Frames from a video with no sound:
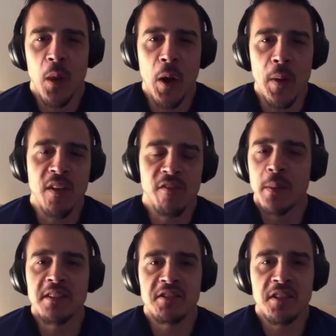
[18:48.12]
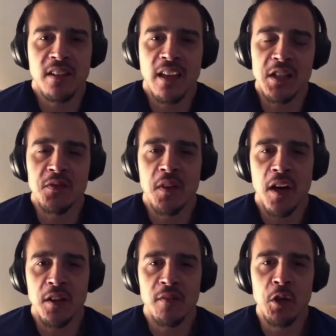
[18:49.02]
All right. If Mason and his
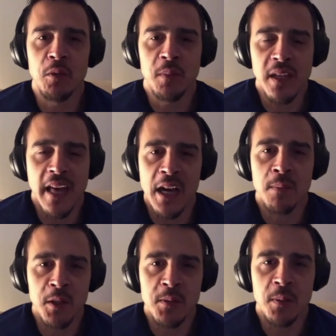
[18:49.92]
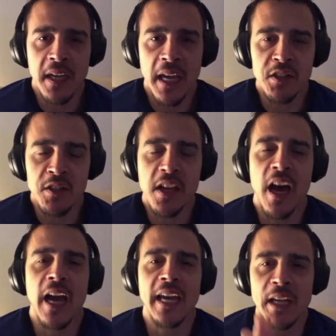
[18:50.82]
father have told me that on multiple occasions,
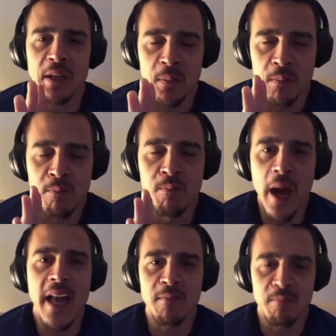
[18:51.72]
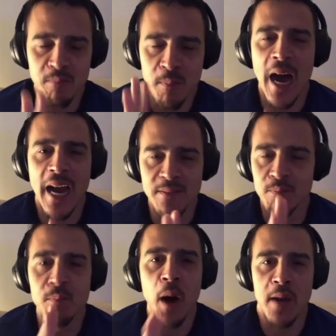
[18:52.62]
I can bet my
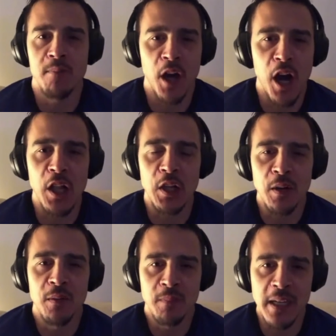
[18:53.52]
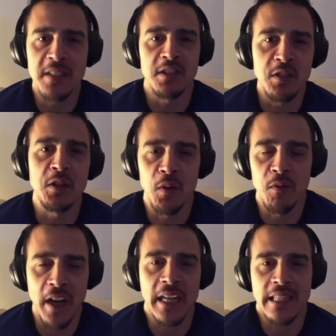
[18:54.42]
bottom dollar Mason's
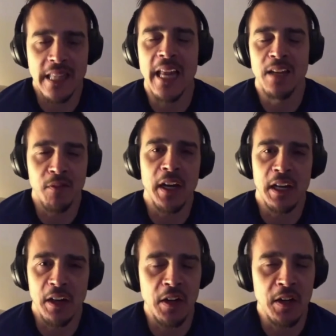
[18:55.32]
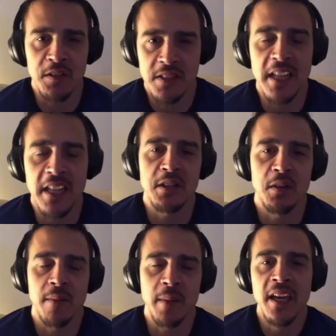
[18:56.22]
told Frank that, and Frank already knows that. He's no
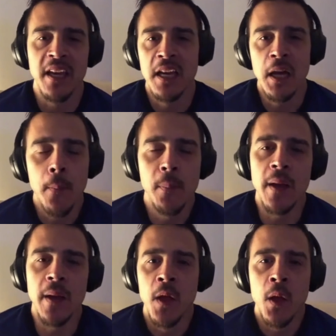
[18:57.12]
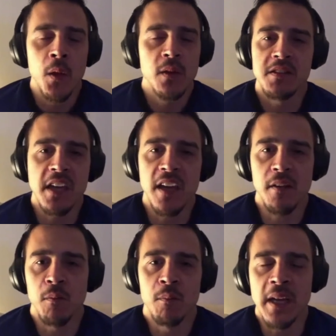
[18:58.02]
dummy. But
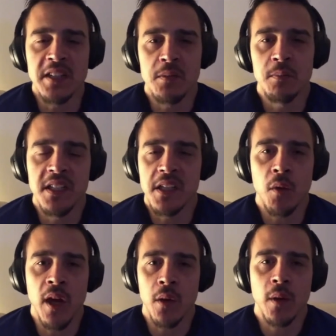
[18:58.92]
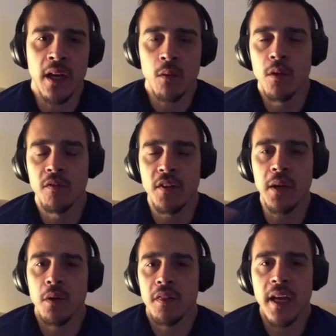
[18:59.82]
say Mason plays at right wing. Well,
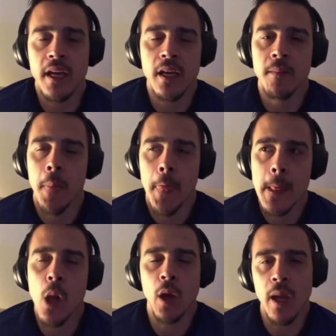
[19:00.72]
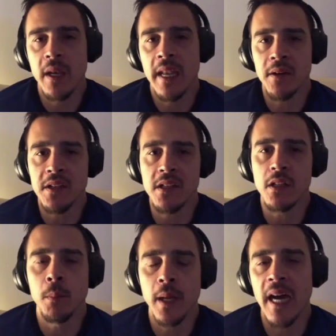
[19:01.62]
Frank will think, okay, but now he's a
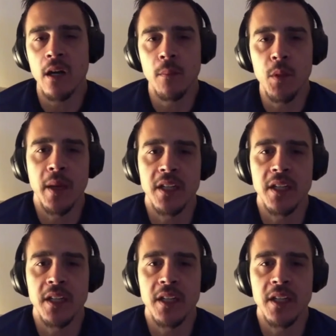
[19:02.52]
little bit higher up the